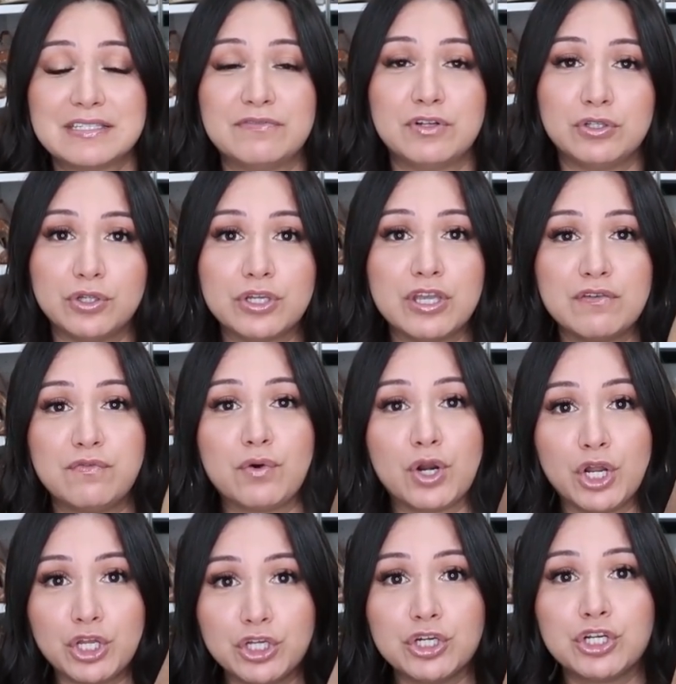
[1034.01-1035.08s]
If you're looking for
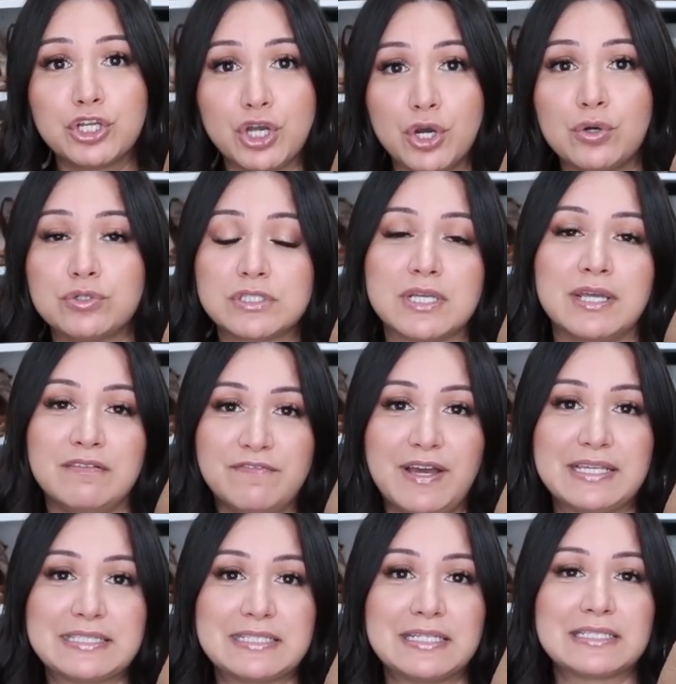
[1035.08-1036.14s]
a good coat to
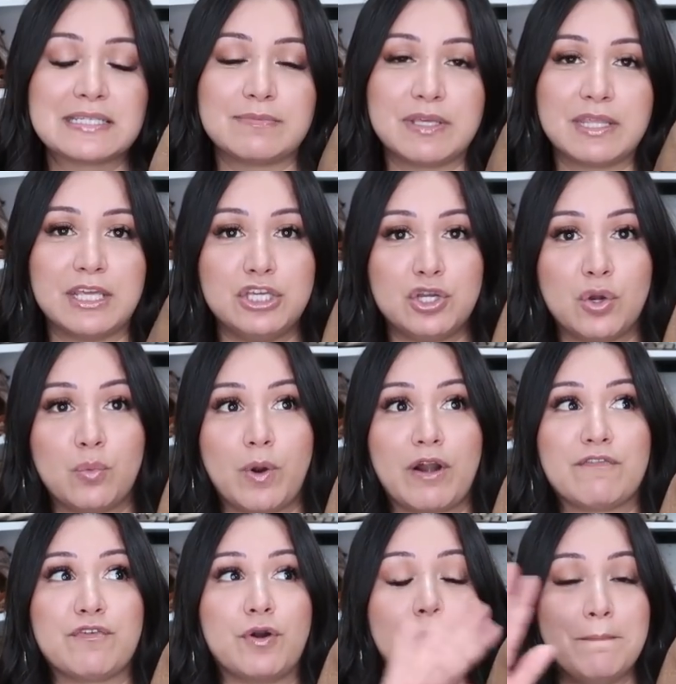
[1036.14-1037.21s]
invest in, something that you can wear
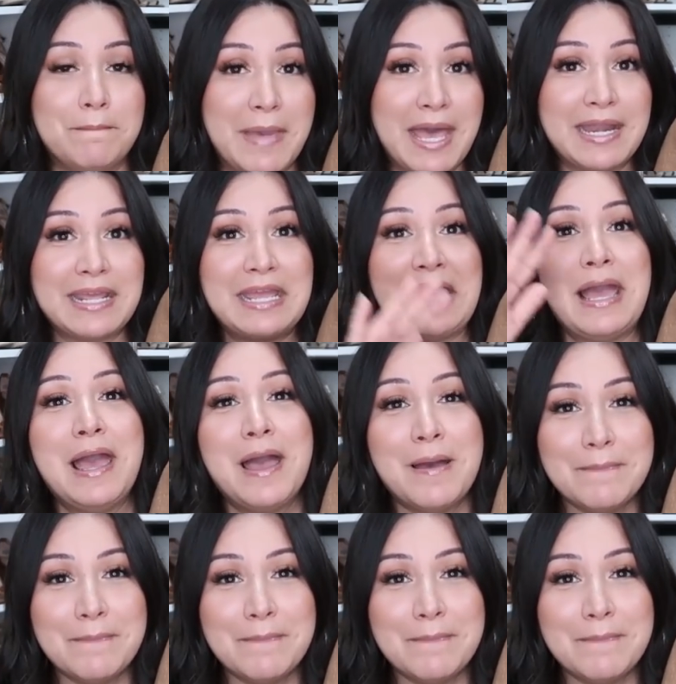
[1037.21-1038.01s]
for many,